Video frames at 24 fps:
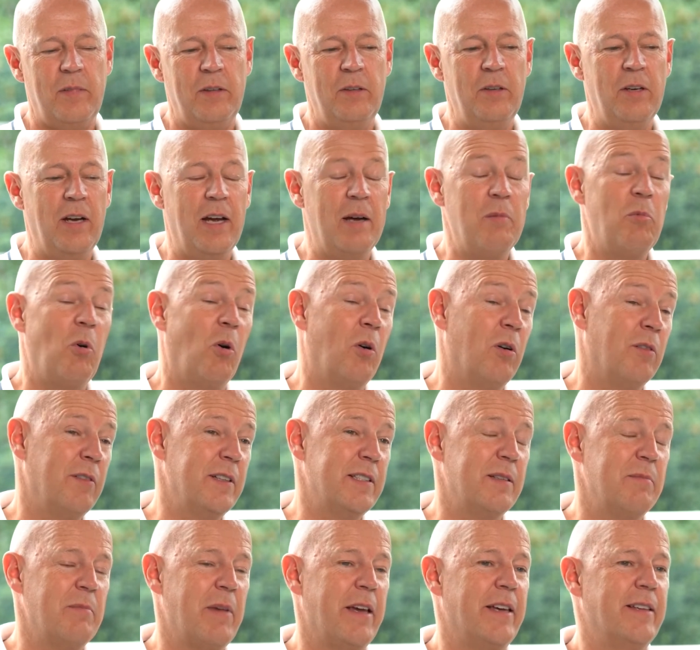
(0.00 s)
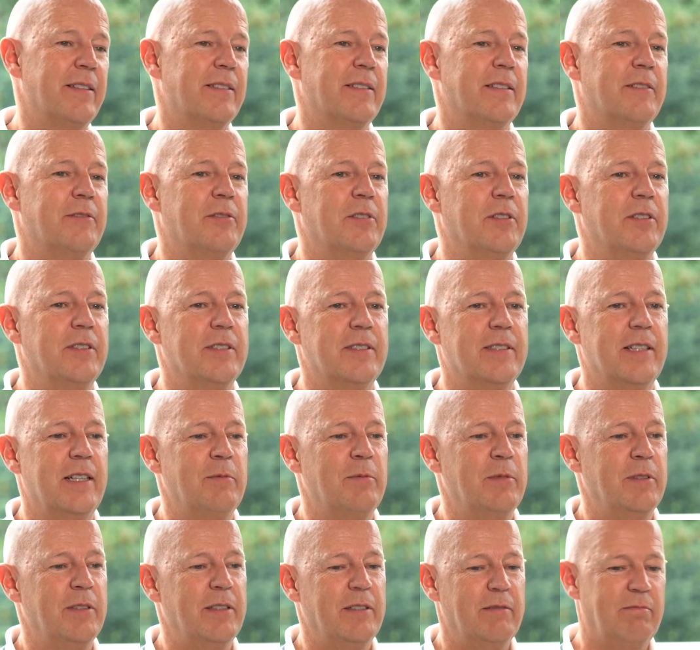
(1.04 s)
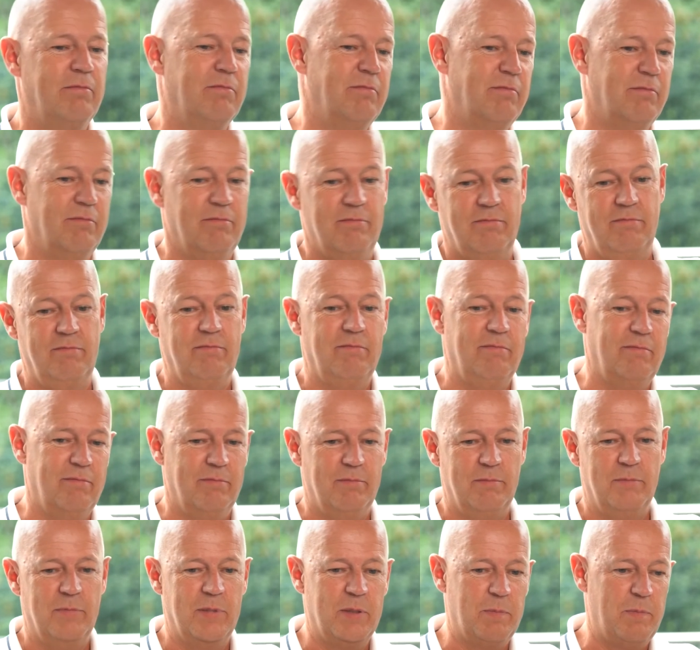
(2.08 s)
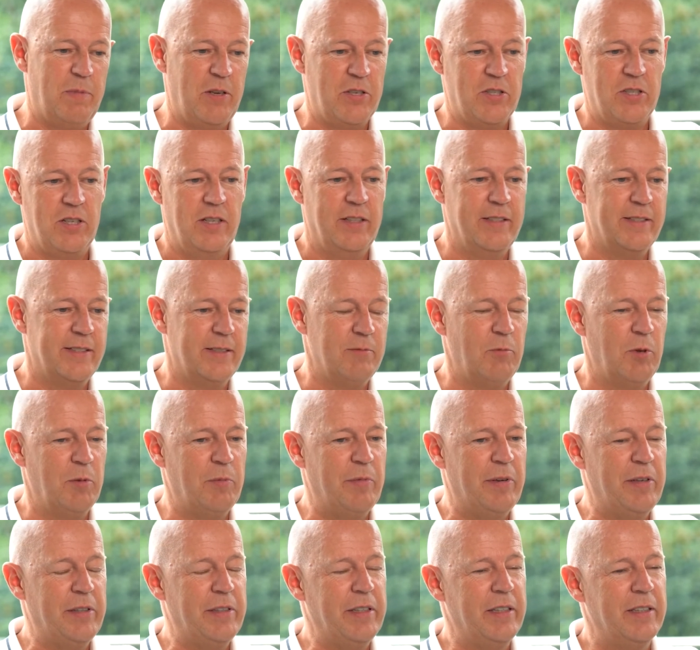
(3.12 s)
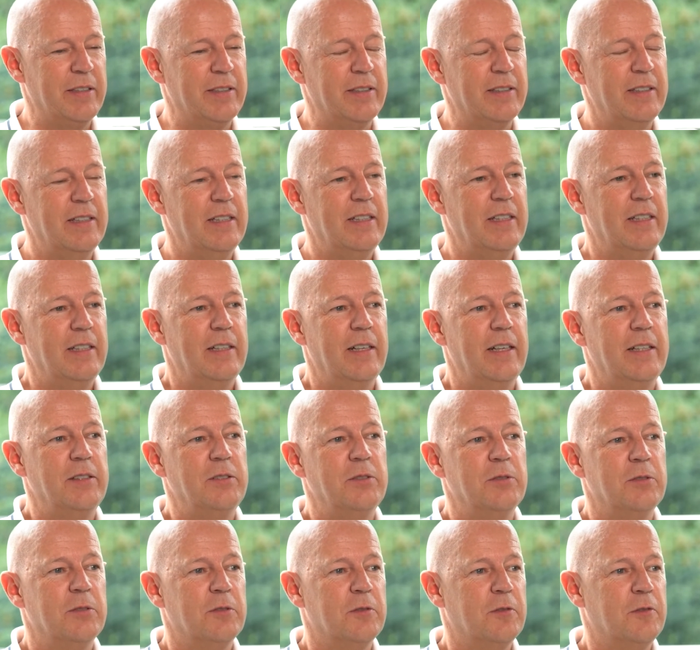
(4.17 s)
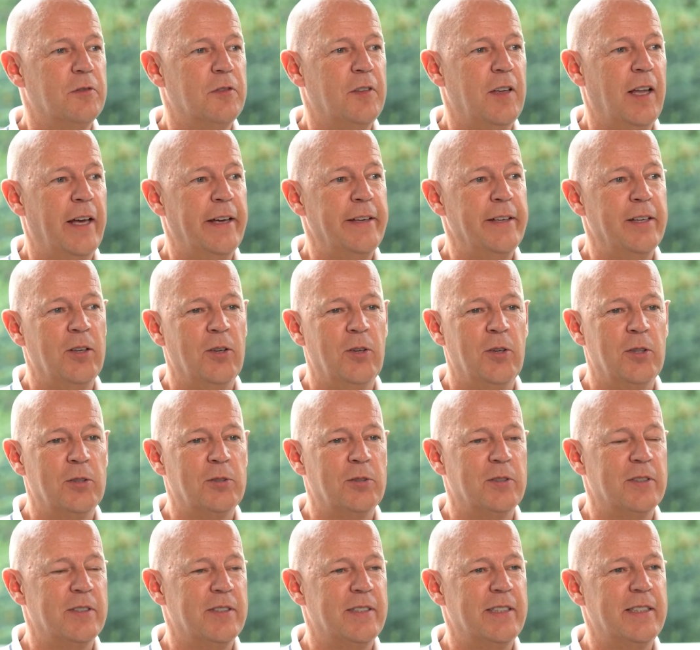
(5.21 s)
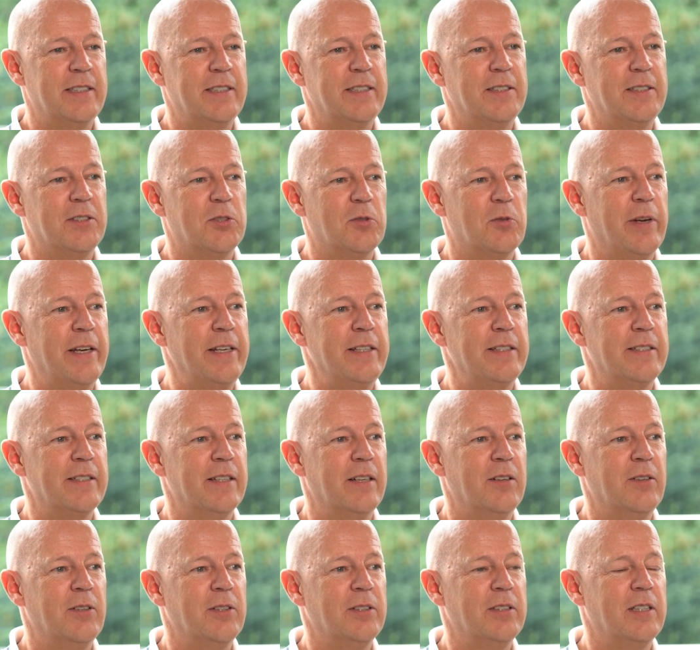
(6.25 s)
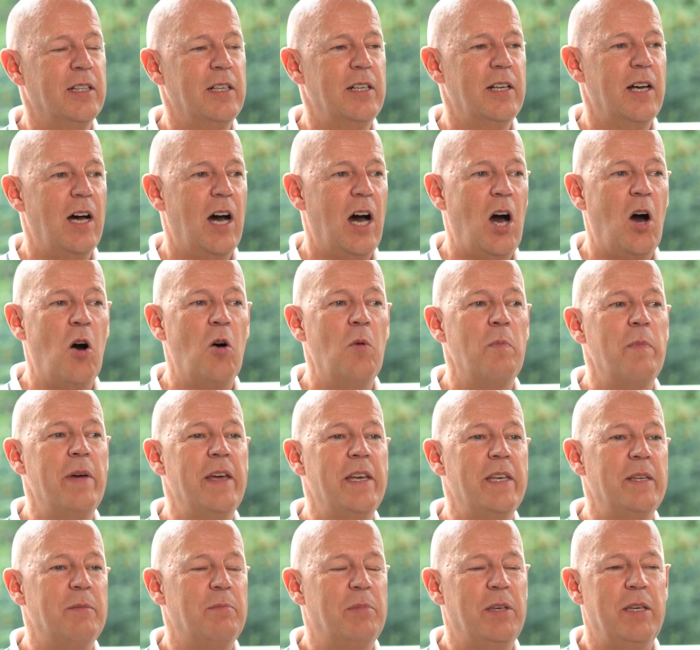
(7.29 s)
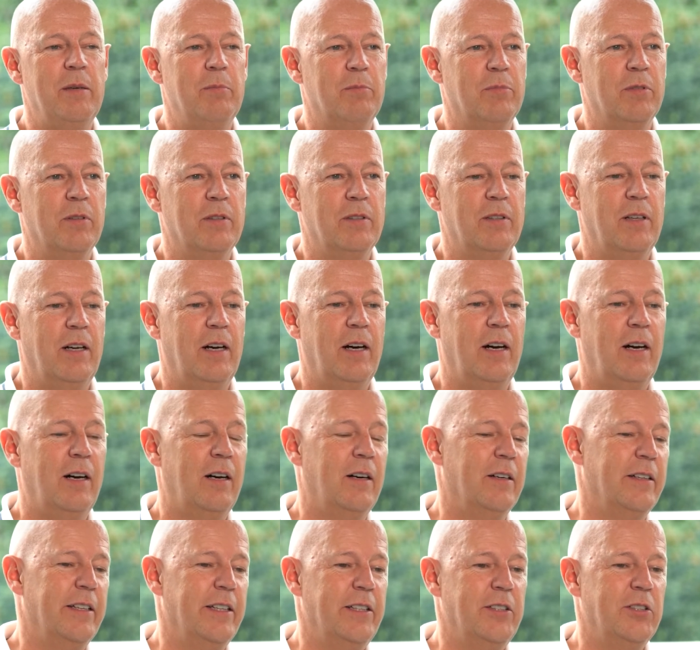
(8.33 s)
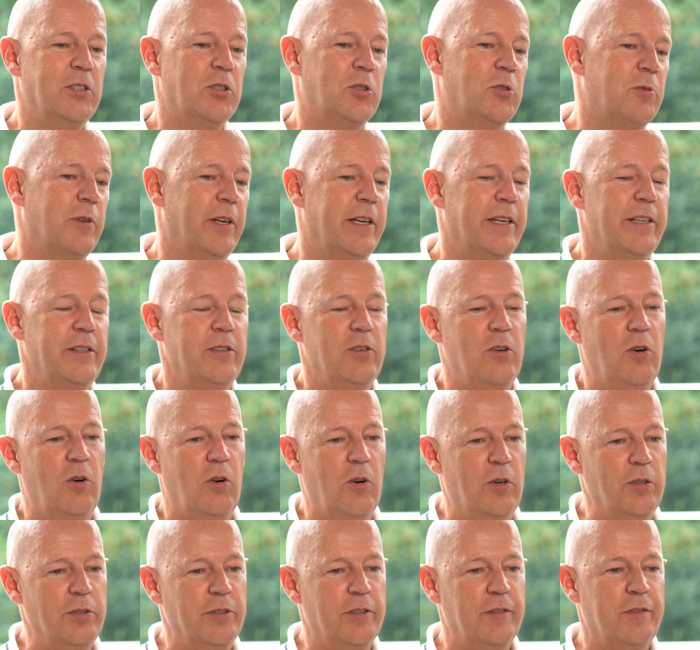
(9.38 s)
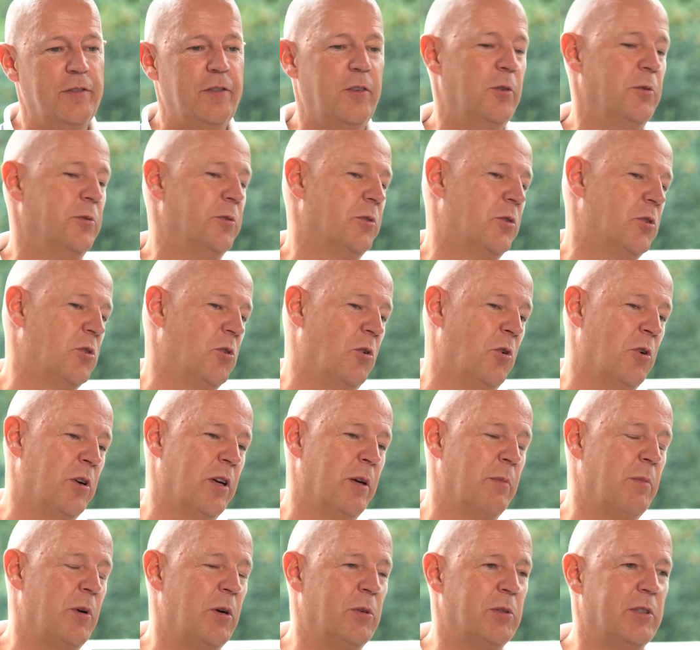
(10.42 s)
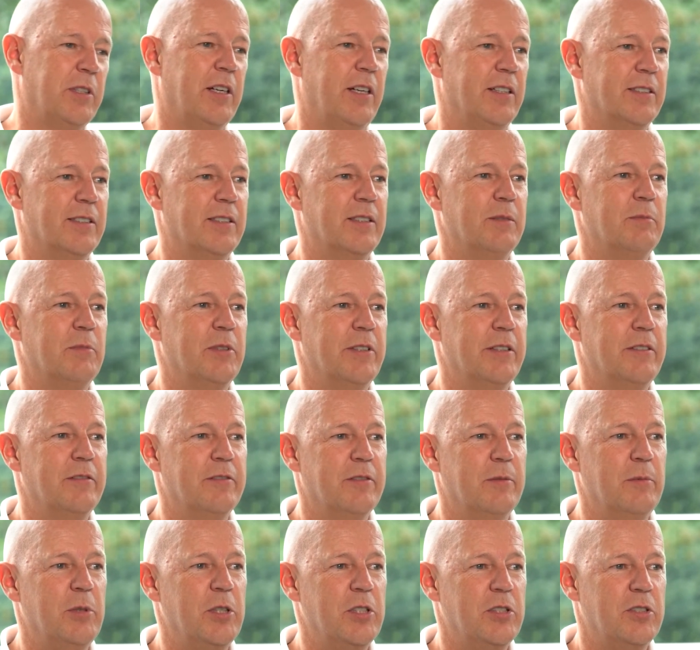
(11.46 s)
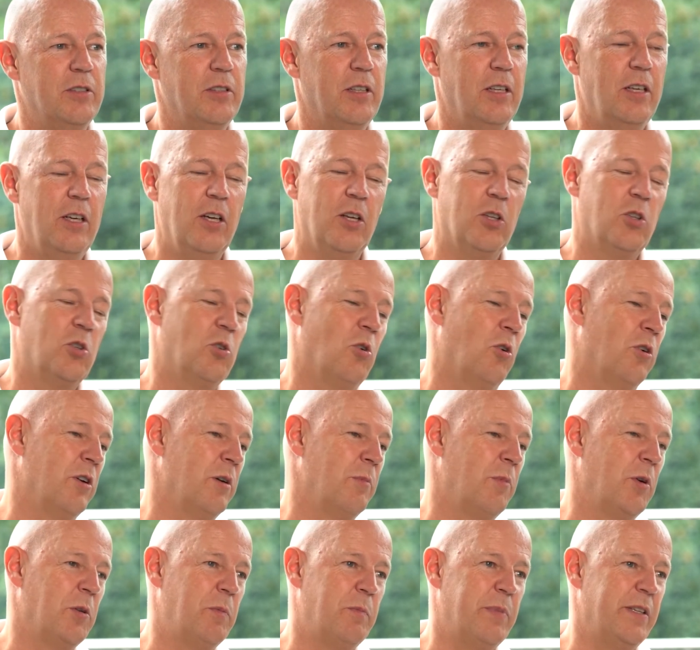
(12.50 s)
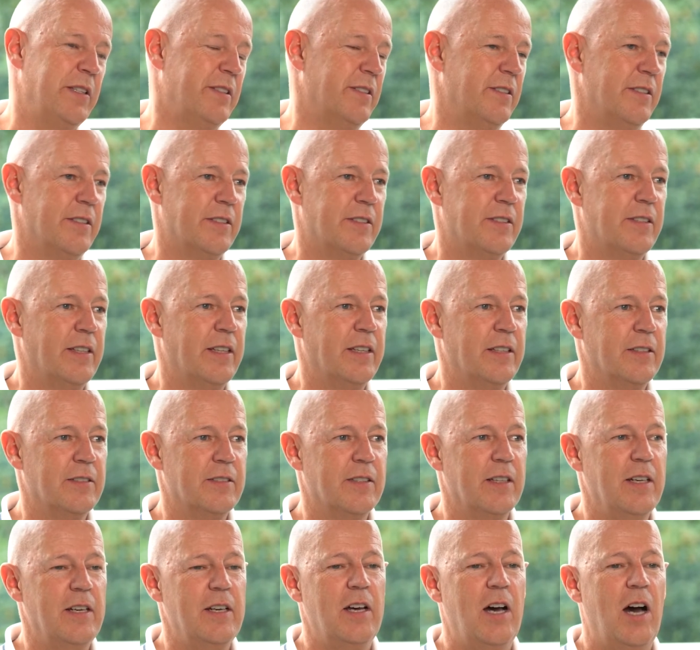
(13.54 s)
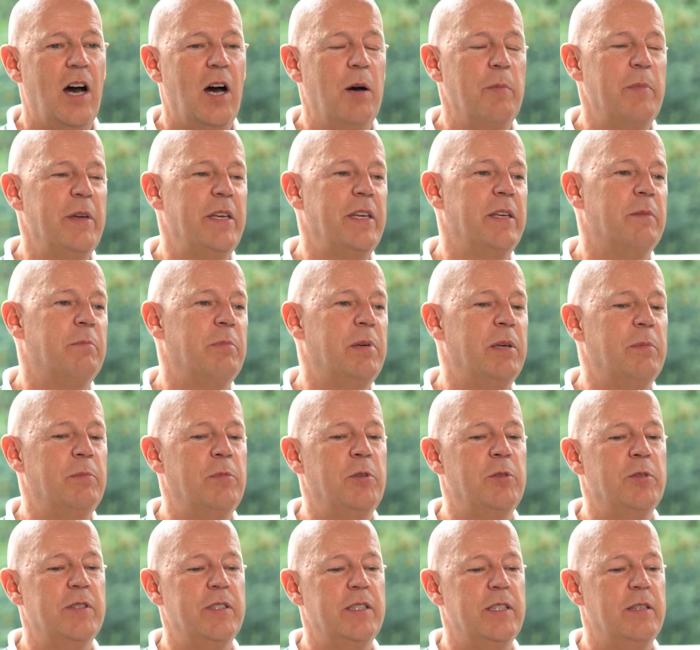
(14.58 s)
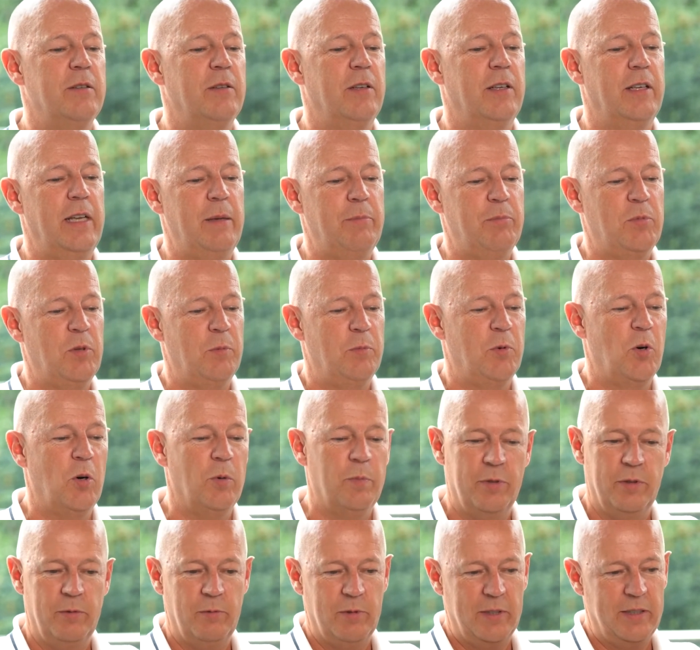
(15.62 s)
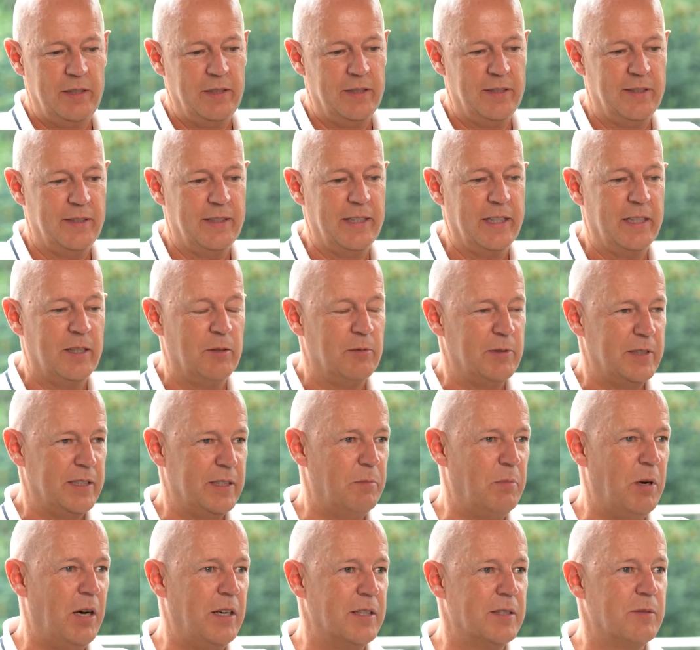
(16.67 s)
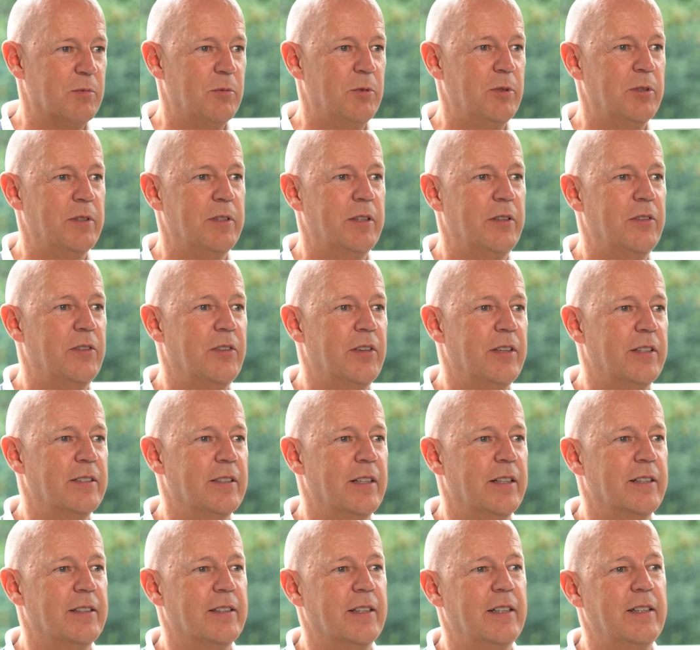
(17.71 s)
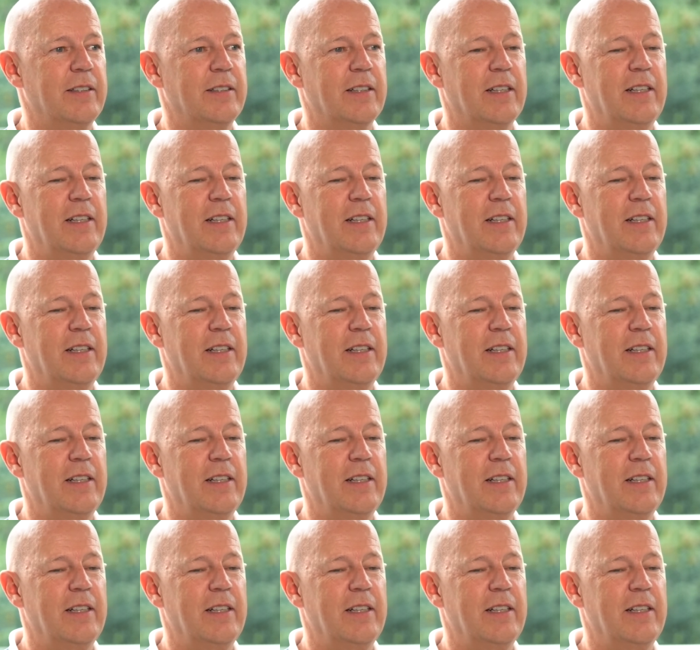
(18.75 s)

I'm always amazed if you're a cyber specialist in one way or the other, and you fly a lot or sit in trains a lot, how many people are in the train on the phone talking about customer information, talking about business things. How many people you see laptop open with the sticker, with the password and things like that.